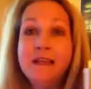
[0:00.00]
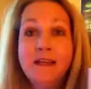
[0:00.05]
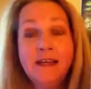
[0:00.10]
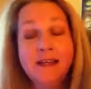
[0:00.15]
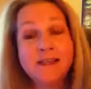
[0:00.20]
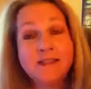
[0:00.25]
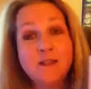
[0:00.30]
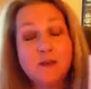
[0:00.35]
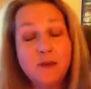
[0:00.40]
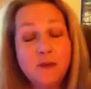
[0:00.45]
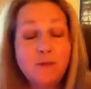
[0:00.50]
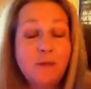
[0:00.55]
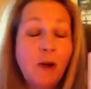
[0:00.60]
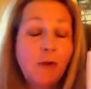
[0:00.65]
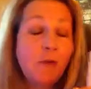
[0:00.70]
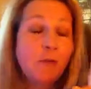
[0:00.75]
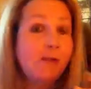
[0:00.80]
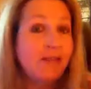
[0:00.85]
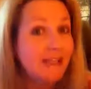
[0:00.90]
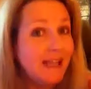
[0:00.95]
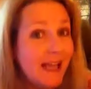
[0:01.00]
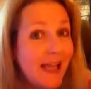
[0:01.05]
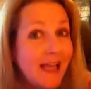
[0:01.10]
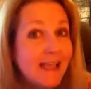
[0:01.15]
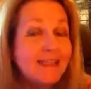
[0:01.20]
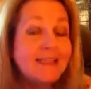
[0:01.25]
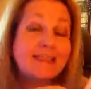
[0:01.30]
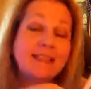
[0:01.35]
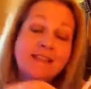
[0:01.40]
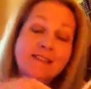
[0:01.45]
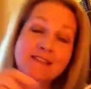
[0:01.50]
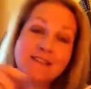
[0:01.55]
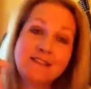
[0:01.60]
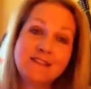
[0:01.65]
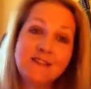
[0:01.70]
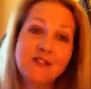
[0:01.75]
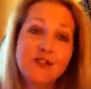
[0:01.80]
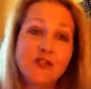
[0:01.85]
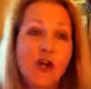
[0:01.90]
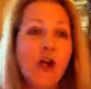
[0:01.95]
as you can probably guess,
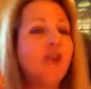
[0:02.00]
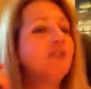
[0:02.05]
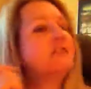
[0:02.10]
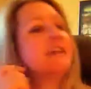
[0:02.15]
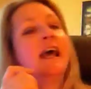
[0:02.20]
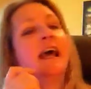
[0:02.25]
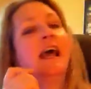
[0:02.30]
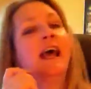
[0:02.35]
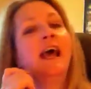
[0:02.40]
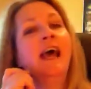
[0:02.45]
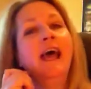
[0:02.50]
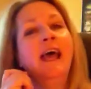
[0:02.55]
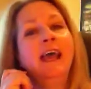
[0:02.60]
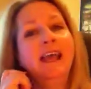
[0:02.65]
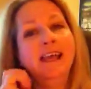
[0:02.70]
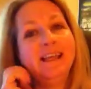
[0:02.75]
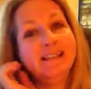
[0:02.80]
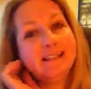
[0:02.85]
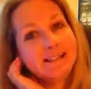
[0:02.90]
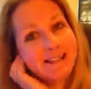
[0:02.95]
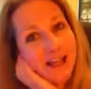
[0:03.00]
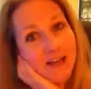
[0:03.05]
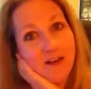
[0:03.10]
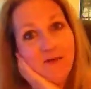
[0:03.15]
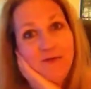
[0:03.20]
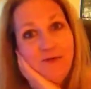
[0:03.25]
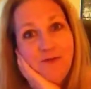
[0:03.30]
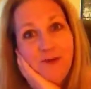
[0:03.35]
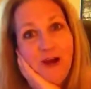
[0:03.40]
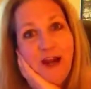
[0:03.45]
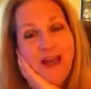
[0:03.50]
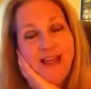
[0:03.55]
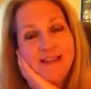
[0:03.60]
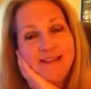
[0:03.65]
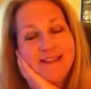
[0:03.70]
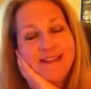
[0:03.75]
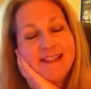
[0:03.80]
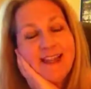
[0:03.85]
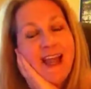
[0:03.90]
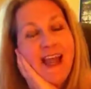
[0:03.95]
because Chartres is set in
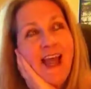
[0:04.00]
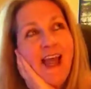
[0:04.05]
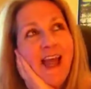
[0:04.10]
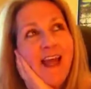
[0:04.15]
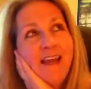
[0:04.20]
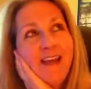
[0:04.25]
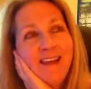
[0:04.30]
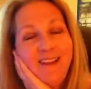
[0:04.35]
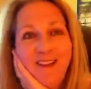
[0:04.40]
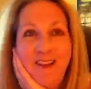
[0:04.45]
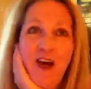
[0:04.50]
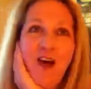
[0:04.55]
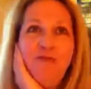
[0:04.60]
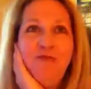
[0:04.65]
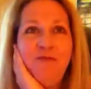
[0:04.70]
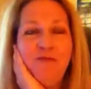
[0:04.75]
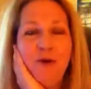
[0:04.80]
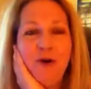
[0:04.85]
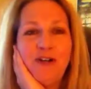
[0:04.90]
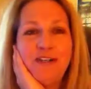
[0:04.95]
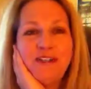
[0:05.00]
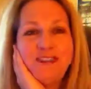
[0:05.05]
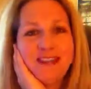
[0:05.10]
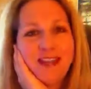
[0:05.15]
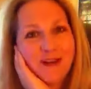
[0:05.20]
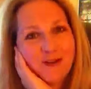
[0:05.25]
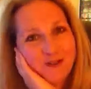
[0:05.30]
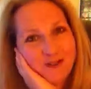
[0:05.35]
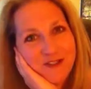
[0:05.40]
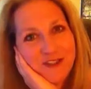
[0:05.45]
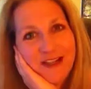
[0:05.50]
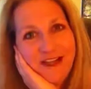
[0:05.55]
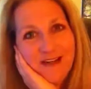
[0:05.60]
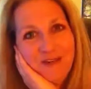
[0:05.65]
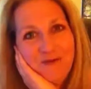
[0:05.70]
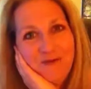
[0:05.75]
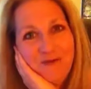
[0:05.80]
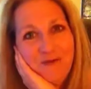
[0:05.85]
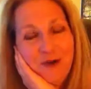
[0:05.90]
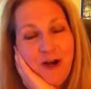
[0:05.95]
France, and I love books that are set
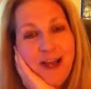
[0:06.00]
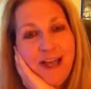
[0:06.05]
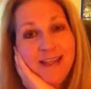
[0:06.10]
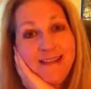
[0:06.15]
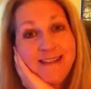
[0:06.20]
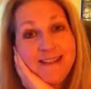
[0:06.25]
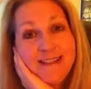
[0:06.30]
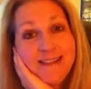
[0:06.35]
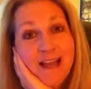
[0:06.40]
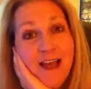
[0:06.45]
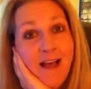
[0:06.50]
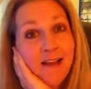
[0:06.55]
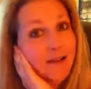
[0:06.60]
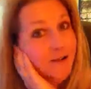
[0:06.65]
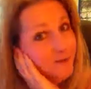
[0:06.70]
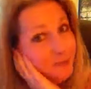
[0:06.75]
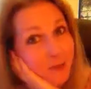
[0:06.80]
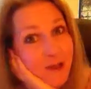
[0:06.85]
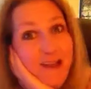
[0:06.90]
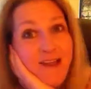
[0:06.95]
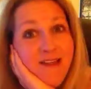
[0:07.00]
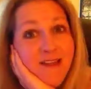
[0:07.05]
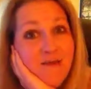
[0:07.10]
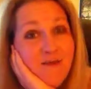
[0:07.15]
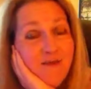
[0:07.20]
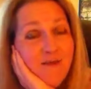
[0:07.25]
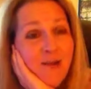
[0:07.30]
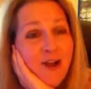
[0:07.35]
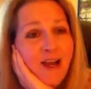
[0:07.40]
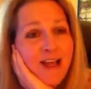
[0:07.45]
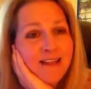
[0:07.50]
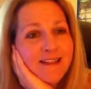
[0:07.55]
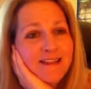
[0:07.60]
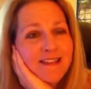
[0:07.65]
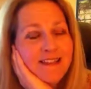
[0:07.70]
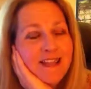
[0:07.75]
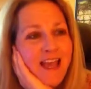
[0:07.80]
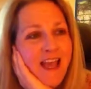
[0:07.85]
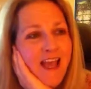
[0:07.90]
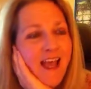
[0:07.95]
in France. I love being in
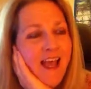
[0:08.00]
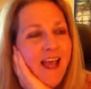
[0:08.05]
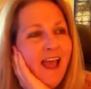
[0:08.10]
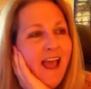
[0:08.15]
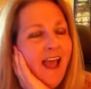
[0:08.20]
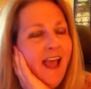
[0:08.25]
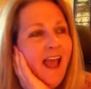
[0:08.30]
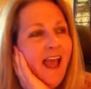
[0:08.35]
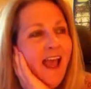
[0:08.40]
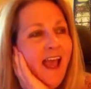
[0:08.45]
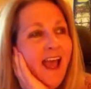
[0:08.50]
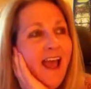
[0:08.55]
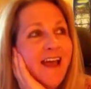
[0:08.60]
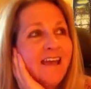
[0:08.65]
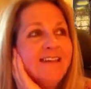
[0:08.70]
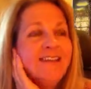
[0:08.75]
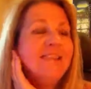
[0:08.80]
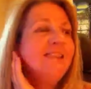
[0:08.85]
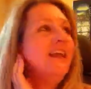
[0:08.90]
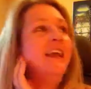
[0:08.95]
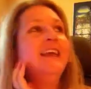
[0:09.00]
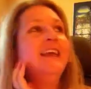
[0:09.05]
France. And